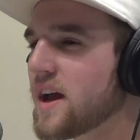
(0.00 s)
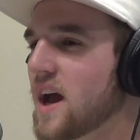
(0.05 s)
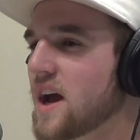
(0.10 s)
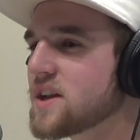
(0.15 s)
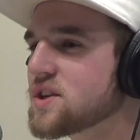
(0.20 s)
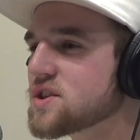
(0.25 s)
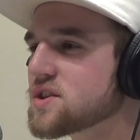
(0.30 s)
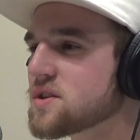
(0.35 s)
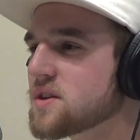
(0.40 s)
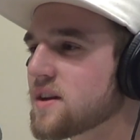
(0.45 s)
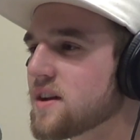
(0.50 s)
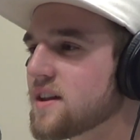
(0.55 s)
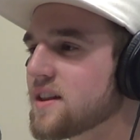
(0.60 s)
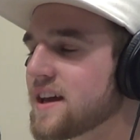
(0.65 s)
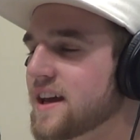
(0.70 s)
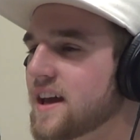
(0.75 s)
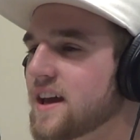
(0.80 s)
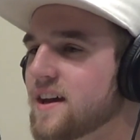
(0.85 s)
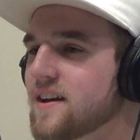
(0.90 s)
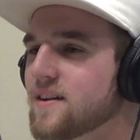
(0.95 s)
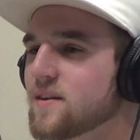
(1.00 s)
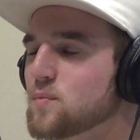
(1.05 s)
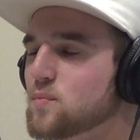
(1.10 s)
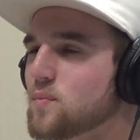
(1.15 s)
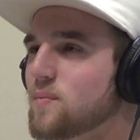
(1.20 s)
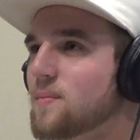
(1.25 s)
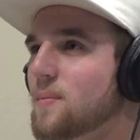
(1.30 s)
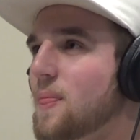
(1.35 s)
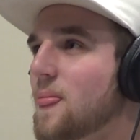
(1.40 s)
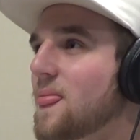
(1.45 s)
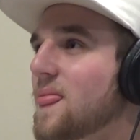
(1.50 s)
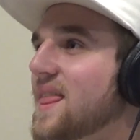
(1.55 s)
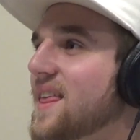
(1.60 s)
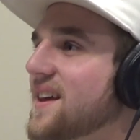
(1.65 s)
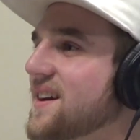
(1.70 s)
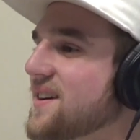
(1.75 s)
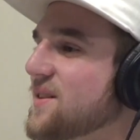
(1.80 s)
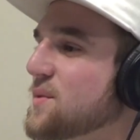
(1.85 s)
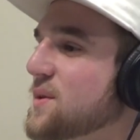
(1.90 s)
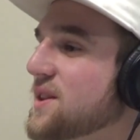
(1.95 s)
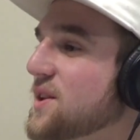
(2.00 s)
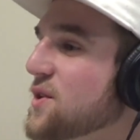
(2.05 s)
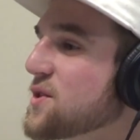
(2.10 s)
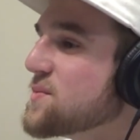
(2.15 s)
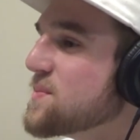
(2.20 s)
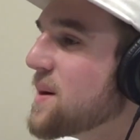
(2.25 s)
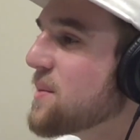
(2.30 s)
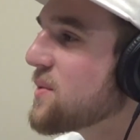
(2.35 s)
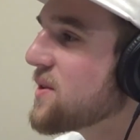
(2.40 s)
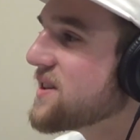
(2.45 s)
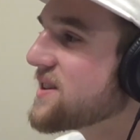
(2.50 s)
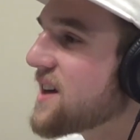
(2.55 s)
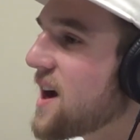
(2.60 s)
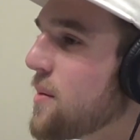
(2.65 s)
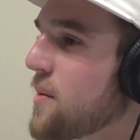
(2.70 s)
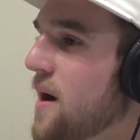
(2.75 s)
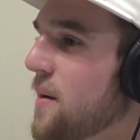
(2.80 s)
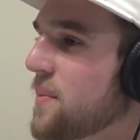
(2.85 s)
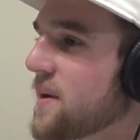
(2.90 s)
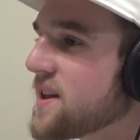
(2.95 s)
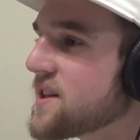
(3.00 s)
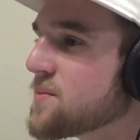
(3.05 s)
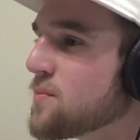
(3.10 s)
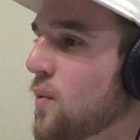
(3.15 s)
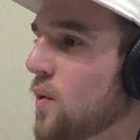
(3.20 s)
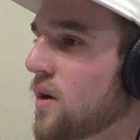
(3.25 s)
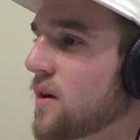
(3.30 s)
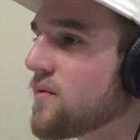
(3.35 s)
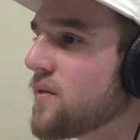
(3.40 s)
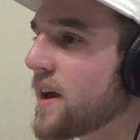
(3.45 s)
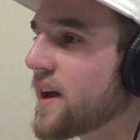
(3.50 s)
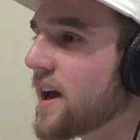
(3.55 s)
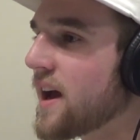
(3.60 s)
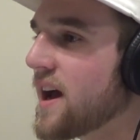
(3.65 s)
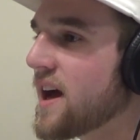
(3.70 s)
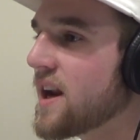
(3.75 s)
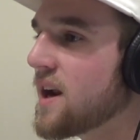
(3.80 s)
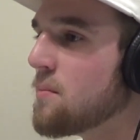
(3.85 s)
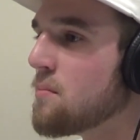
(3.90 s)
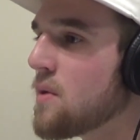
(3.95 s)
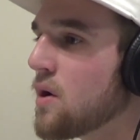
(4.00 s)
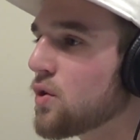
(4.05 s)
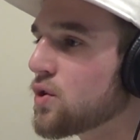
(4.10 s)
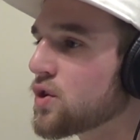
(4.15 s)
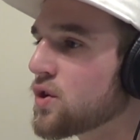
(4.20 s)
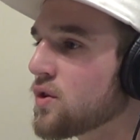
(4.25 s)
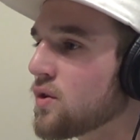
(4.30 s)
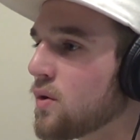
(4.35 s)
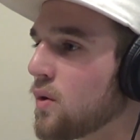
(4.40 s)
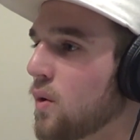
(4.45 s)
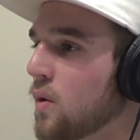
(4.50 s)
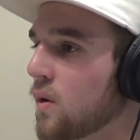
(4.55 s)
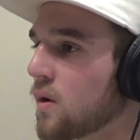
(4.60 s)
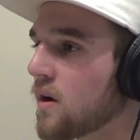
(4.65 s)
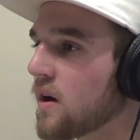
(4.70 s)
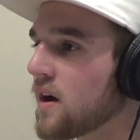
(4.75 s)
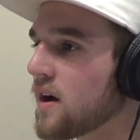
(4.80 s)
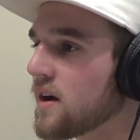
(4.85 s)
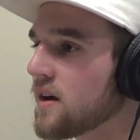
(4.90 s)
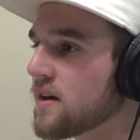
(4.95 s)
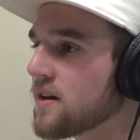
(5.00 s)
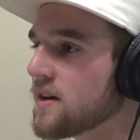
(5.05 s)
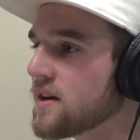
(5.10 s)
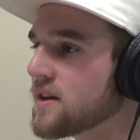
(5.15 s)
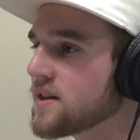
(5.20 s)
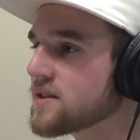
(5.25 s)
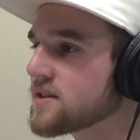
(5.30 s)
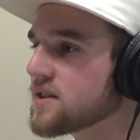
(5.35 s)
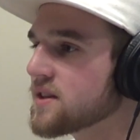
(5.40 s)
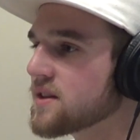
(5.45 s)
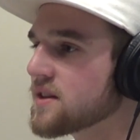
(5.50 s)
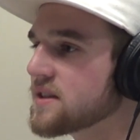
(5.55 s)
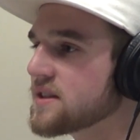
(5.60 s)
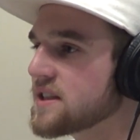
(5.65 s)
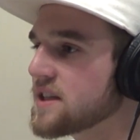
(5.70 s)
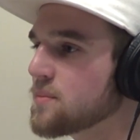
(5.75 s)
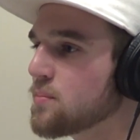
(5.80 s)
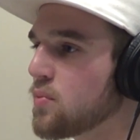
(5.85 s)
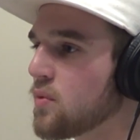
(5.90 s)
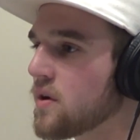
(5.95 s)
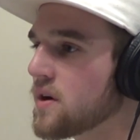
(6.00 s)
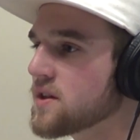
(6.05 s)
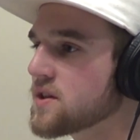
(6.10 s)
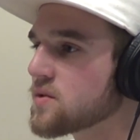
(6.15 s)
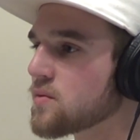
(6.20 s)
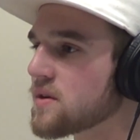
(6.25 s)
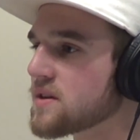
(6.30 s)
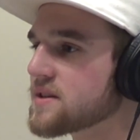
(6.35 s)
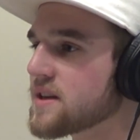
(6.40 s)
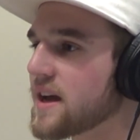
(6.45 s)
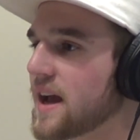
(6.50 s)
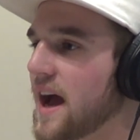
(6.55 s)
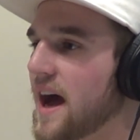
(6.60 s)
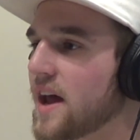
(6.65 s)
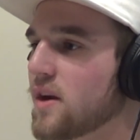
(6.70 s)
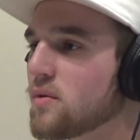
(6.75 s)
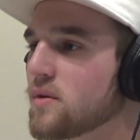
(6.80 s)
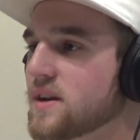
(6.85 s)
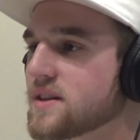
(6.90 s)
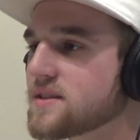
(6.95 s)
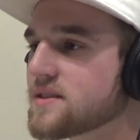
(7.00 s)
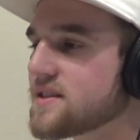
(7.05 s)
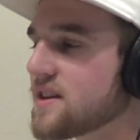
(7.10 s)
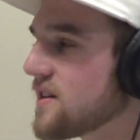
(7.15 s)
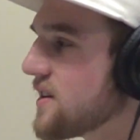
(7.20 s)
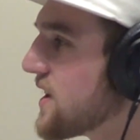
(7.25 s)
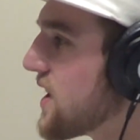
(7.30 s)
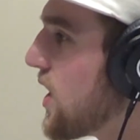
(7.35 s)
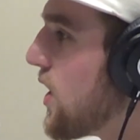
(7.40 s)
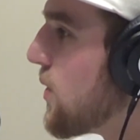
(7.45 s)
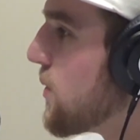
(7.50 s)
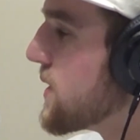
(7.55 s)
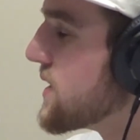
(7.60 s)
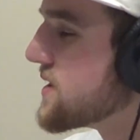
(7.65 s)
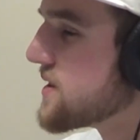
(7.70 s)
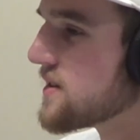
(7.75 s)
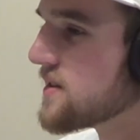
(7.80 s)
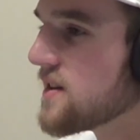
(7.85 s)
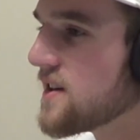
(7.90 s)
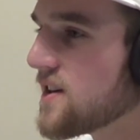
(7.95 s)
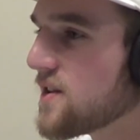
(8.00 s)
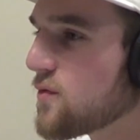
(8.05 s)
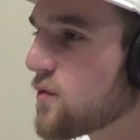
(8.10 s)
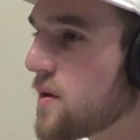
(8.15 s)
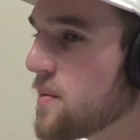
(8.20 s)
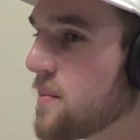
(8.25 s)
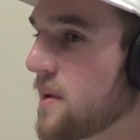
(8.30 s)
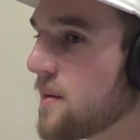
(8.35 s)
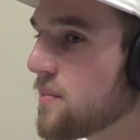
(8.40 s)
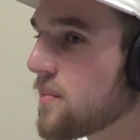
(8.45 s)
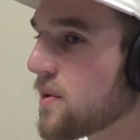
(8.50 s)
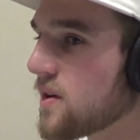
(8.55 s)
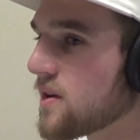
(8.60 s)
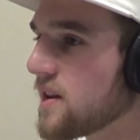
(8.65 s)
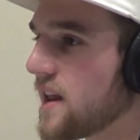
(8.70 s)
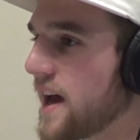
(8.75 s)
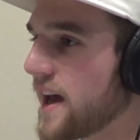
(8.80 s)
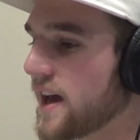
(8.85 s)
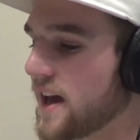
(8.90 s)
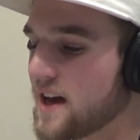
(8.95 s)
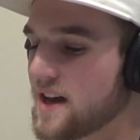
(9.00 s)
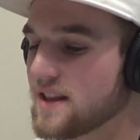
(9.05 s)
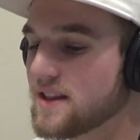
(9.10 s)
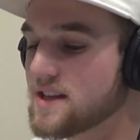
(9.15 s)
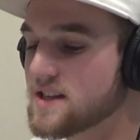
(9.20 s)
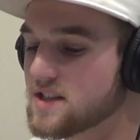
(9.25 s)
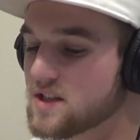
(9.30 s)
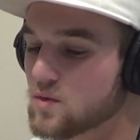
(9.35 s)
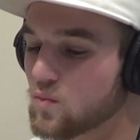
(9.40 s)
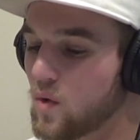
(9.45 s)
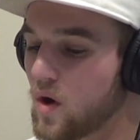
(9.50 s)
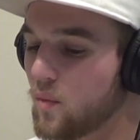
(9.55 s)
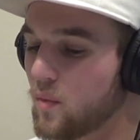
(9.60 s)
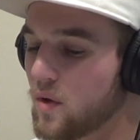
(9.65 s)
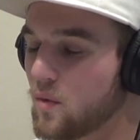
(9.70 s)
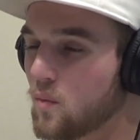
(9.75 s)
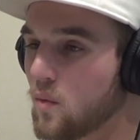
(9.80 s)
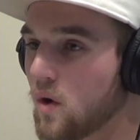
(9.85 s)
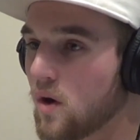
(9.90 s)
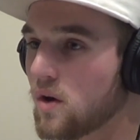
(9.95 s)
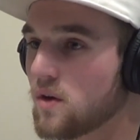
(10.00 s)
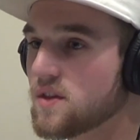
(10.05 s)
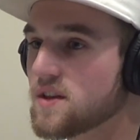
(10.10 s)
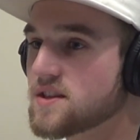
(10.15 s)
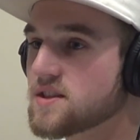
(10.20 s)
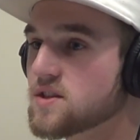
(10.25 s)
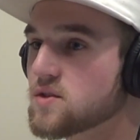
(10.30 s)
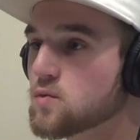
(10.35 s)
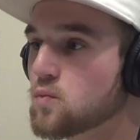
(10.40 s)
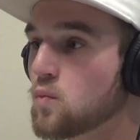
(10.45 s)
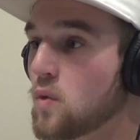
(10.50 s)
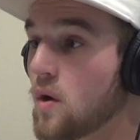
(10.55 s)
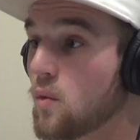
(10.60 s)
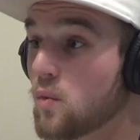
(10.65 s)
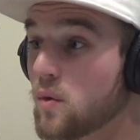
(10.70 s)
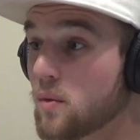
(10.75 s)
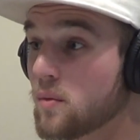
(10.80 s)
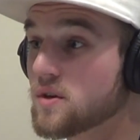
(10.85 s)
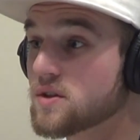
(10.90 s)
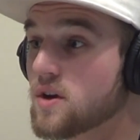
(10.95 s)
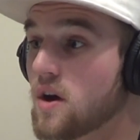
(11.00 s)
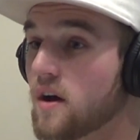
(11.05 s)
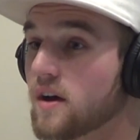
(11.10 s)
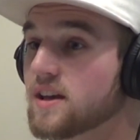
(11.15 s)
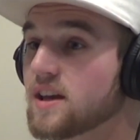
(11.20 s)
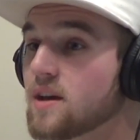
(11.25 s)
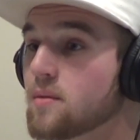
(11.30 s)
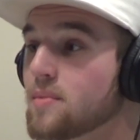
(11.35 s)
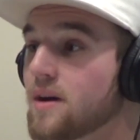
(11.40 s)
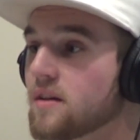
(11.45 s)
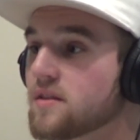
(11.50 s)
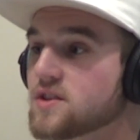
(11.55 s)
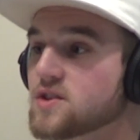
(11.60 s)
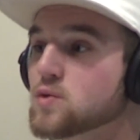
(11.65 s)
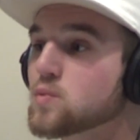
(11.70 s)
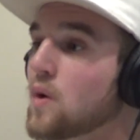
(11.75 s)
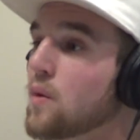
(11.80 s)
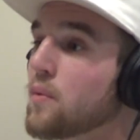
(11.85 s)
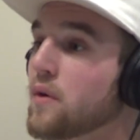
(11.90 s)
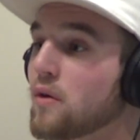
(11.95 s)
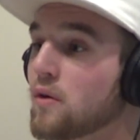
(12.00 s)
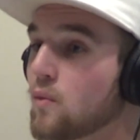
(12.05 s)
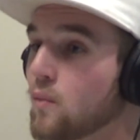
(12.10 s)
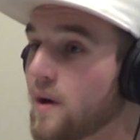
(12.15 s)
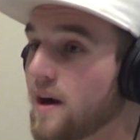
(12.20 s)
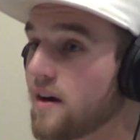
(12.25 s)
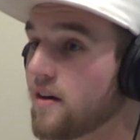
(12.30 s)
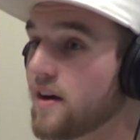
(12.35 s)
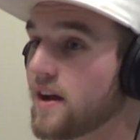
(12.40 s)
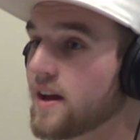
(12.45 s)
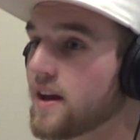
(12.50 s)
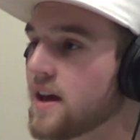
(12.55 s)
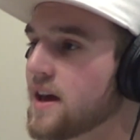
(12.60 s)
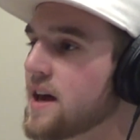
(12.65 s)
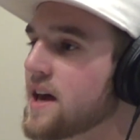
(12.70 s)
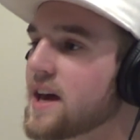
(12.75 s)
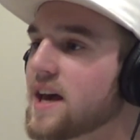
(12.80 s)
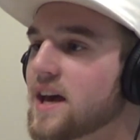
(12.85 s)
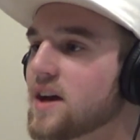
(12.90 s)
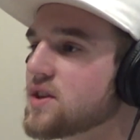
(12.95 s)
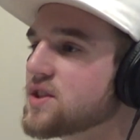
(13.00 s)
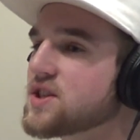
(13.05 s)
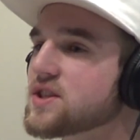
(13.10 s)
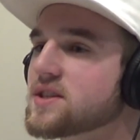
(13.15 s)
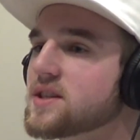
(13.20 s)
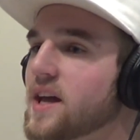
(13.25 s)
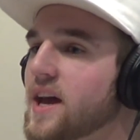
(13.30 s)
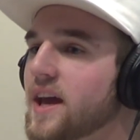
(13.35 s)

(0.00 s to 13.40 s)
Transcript: But I feel like I just like when those memories come up, it's more of like an emotional aura to the deep ones where it's like I don't necessarily always remember like this is where we were, this is what we were talking about, this is what we were wearing.